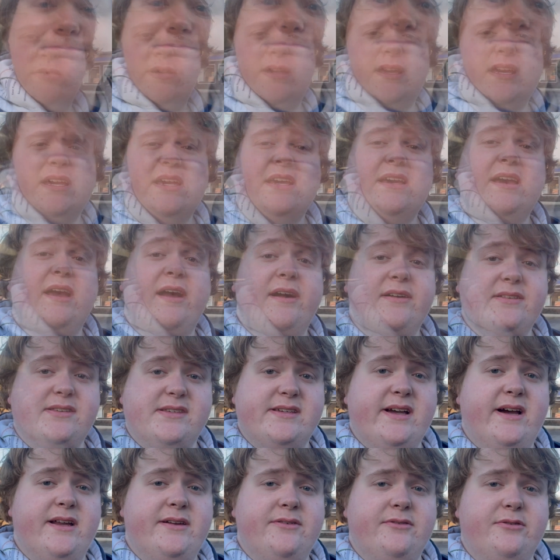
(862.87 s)
Here
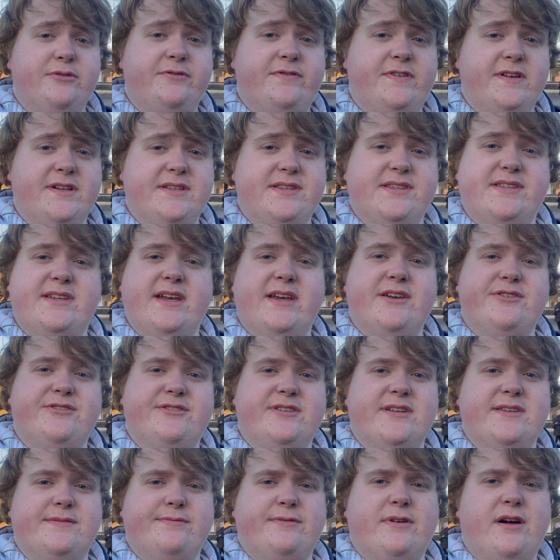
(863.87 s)
outside Northfield
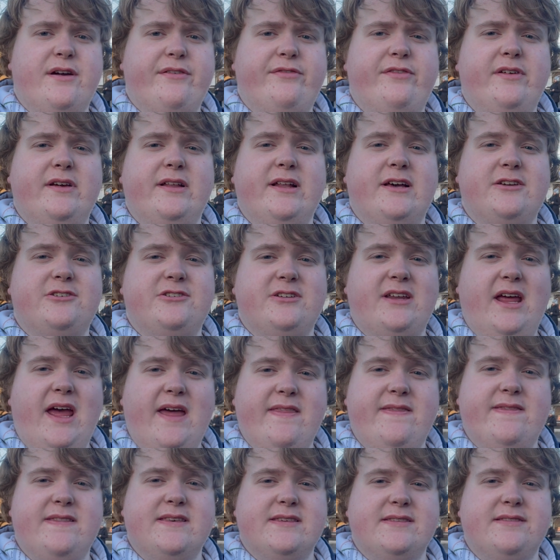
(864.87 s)
Station is where I feel I should
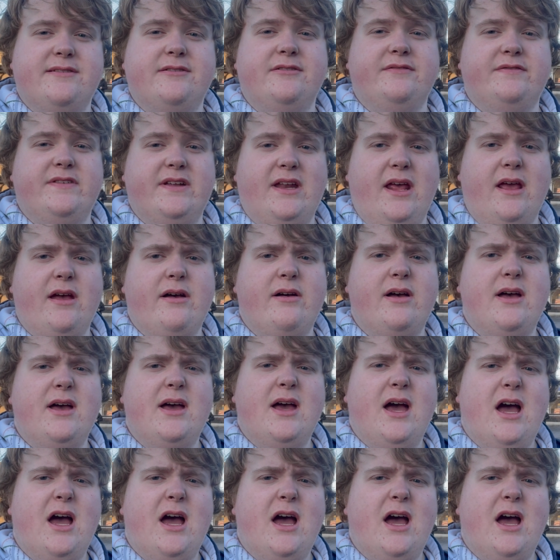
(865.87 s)
end this little video.